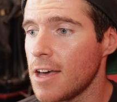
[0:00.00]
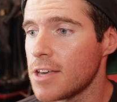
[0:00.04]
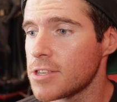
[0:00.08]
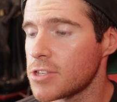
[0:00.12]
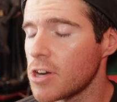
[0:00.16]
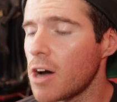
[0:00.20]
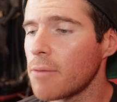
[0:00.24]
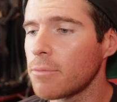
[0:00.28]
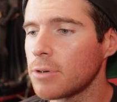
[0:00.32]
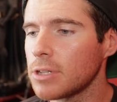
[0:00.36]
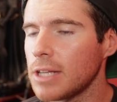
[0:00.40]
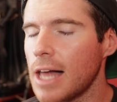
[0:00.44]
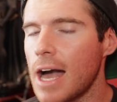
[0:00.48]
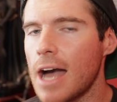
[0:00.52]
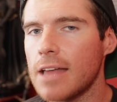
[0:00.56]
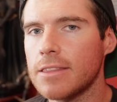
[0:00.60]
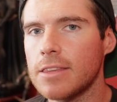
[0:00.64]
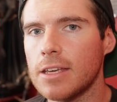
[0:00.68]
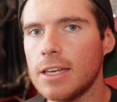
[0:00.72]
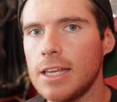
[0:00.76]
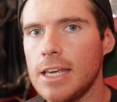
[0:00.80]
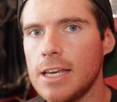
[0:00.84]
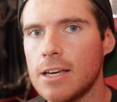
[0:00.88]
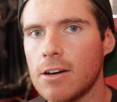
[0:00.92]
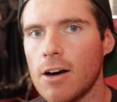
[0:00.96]
So I'm glad
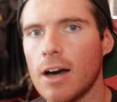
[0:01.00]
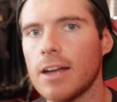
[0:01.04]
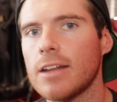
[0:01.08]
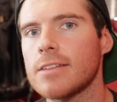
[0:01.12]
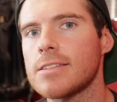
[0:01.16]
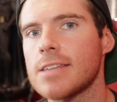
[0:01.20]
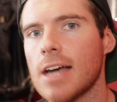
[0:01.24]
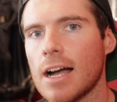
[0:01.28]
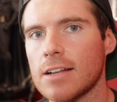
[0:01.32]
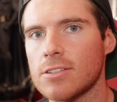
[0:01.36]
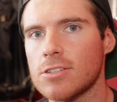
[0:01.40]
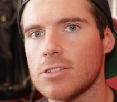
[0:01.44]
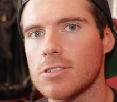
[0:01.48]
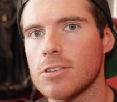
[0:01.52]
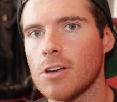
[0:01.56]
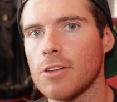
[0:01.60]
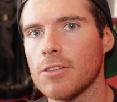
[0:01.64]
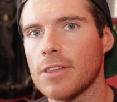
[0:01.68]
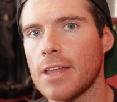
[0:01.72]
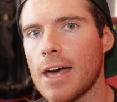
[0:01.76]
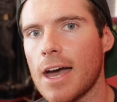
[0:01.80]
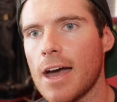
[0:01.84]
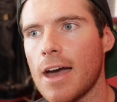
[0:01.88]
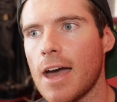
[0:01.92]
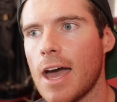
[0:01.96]
that he kind of touched
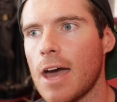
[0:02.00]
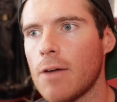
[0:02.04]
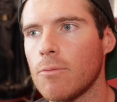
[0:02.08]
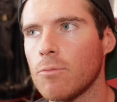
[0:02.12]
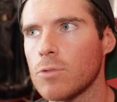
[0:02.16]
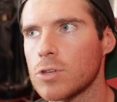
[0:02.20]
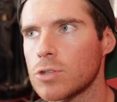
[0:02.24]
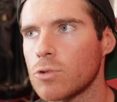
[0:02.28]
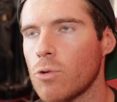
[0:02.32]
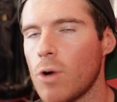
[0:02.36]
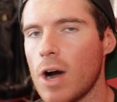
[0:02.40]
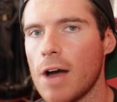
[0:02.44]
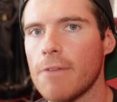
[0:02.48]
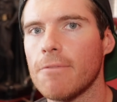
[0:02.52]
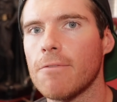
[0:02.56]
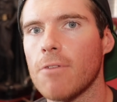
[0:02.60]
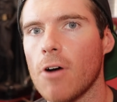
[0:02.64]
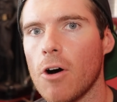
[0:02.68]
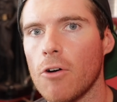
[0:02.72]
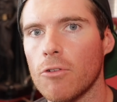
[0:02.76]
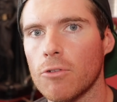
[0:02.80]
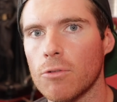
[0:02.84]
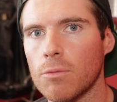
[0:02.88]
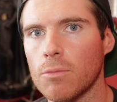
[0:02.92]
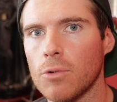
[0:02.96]
on that and was quite
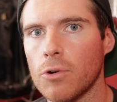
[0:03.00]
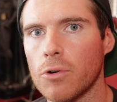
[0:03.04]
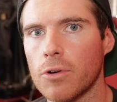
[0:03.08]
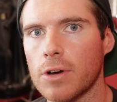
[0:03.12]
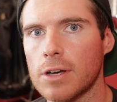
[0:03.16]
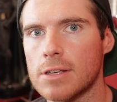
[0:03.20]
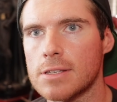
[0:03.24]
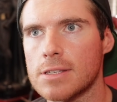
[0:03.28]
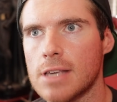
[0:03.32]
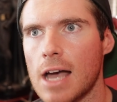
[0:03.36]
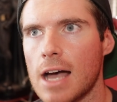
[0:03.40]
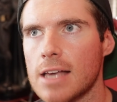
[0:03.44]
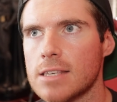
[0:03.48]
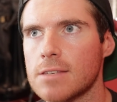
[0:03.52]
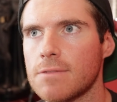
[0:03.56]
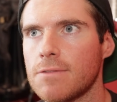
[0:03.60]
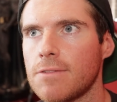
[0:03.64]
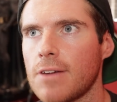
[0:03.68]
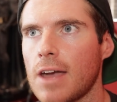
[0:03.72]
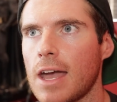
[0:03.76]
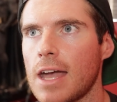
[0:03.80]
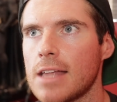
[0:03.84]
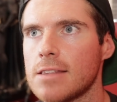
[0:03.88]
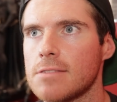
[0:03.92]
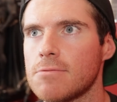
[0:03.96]
vulnerable, because us
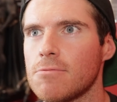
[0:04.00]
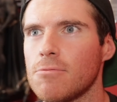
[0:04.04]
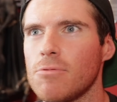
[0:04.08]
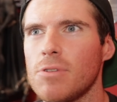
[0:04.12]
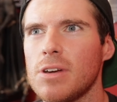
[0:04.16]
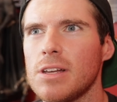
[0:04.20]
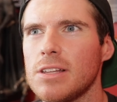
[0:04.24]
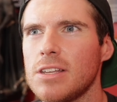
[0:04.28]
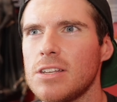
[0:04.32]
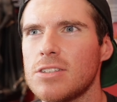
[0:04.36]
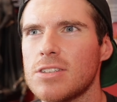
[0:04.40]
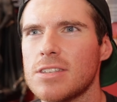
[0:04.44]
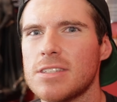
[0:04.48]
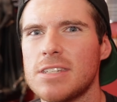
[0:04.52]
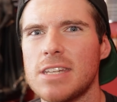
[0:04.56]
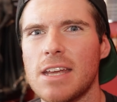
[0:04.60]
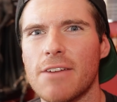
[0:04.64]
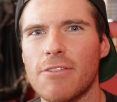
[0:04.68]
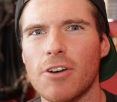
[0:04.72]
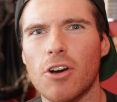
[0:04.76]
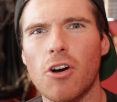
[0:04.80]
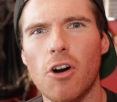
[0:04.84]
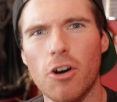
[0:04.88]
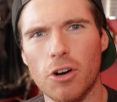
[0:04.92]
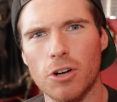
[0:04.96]
fans really just
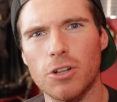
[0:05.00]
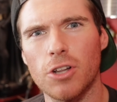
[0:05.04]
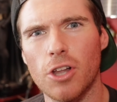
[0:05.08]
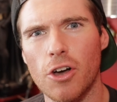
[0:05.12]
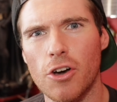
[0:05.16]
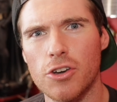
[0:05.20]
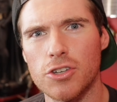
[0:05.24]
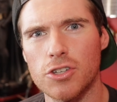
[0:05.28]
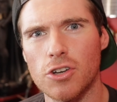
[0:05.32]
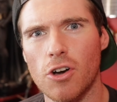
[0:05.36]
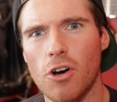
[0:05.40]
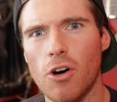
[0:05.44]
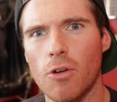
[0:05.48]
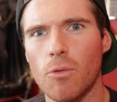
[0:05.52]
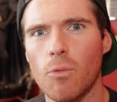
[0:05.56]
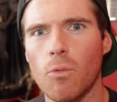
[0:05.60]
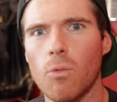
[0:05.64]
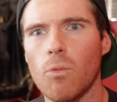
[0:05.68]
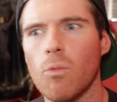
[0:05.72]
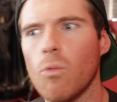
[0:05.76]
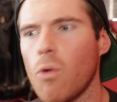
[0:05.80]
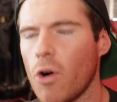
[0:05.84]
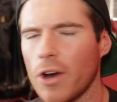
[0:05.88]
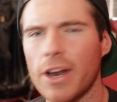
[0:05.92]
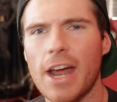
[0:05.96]
never got closure on
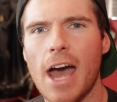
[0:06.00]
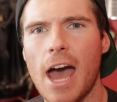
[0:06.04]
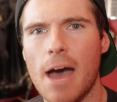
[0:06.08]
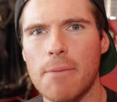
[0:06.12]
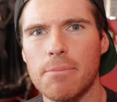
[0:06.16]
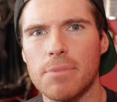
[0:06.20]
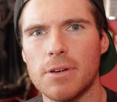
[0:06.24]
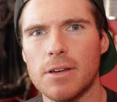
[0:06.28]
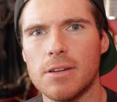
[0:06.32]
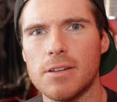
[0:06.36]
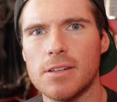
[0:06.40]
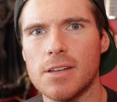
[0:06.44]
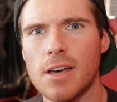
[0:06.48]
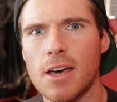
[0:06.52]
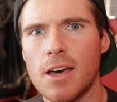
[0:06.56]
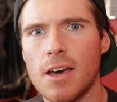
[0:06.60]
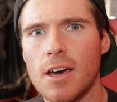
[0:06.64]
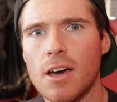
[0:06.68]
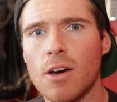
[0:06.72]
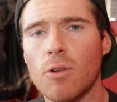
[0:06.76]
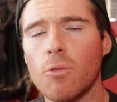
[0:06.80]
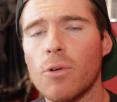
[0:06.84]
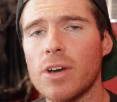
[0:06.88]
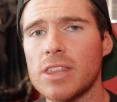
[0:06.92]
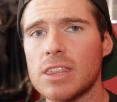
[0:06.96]
what happened
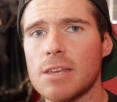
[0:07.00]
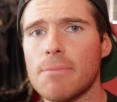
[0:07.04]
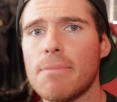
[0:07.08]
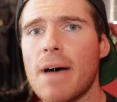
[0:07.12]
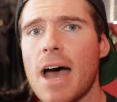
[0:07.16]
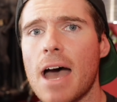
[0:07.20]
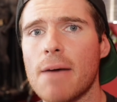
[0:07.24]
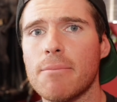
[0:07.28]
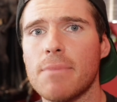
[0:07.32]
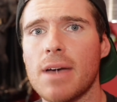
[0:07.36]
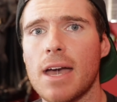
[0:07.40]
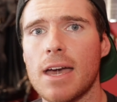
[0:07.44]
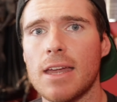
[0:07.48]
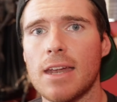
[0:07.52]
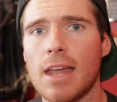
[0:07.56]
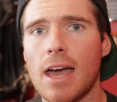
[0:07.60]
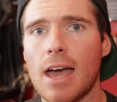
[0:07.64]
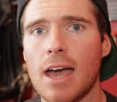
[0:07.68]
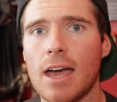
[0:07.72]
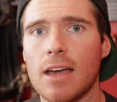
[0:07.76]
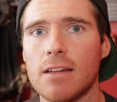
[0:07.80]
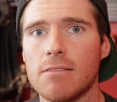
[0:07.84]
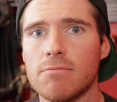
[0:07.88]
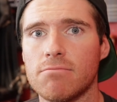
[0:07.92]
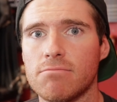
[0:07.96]
with the Batman
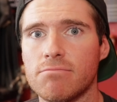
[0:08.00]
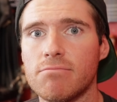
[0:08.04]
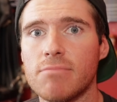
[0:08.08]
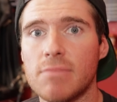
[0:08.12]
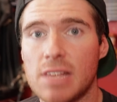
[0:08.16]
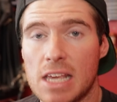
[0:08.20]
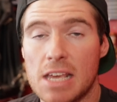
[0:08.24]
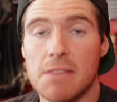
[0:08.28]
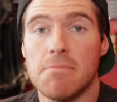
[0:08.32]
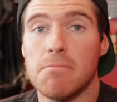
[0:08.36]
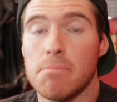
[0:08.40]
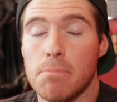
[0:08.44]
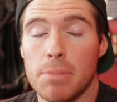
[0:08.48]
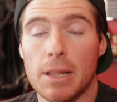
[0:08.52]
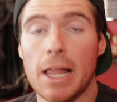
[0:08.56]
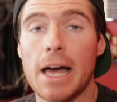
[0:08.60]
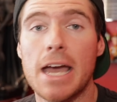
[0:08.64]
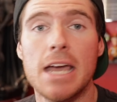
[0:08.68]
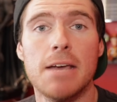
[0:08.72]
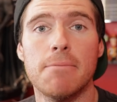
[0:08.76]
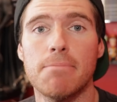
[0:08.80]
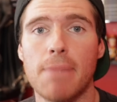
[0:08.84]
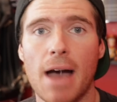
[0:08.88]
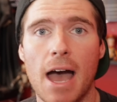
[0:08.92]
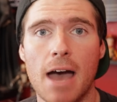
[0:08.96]
and him
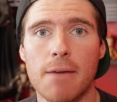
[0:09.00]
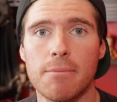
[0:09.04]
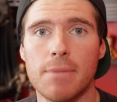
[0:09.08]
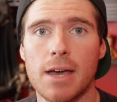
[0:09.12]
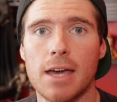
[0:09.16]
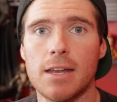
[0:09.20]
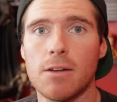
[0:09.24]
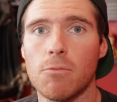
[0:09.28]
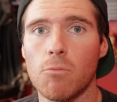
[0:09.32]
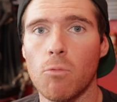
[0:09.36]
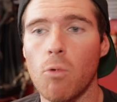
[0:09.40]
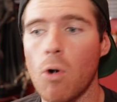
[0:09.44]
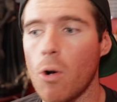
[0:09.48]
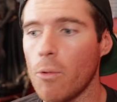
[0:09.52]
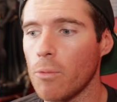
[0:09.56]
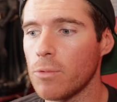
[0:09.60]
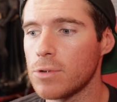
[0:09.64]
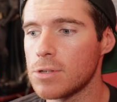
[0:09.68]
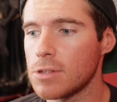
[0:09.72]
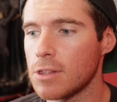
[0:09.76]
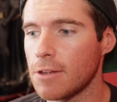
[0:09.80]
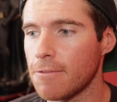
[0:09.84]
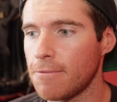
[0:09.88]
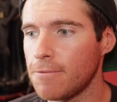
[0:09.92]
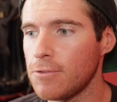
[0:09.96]
playing Batman and what
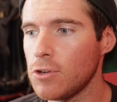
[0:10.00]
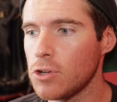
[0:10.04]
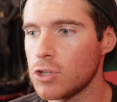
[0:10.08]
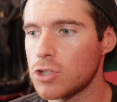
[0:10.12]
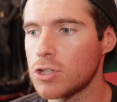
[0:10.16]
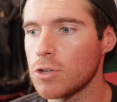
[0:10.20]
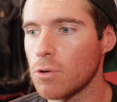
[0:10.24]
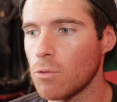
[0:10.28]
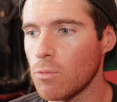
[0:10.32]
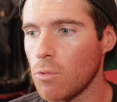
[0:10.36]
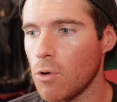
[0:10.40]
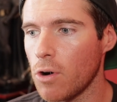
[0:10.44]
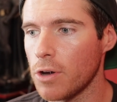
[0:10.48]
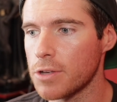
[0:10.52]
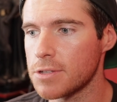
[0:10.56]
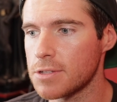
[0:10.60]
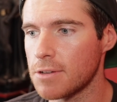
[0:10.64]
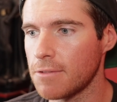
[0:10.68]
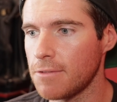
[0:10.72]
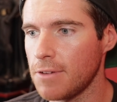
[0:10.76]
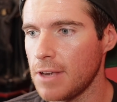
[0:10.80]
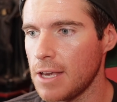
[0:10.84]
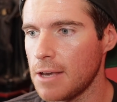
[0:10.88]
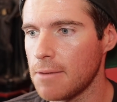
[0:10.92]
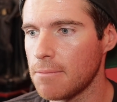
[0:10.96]
the future was
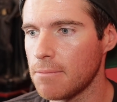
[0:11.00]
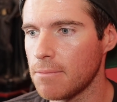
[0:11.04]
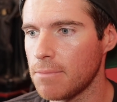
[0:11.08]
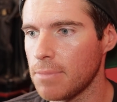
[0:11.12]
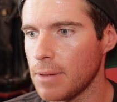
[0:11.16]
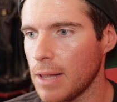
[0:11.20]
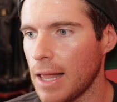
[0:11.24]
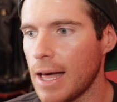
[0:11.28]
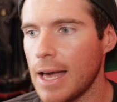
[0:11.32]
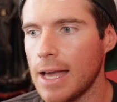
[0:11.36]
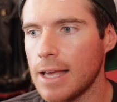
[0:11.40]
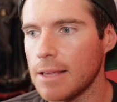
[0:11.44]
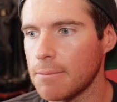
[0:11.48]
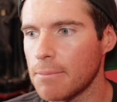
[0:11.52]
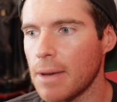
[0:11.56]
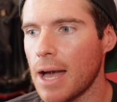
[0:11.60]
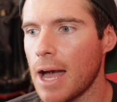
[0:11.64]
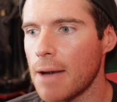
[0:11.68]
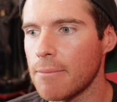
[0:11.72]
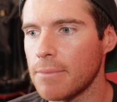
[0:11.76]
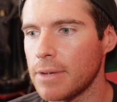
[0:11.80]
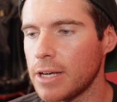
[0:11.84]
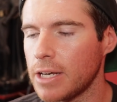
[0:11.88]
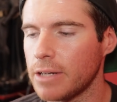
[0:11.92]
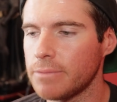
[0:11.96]
of him playing
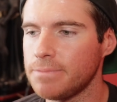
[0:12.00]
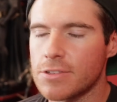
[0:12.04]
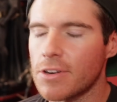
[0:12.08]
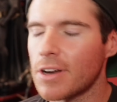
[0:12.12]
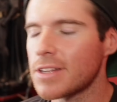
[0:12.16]
Batman.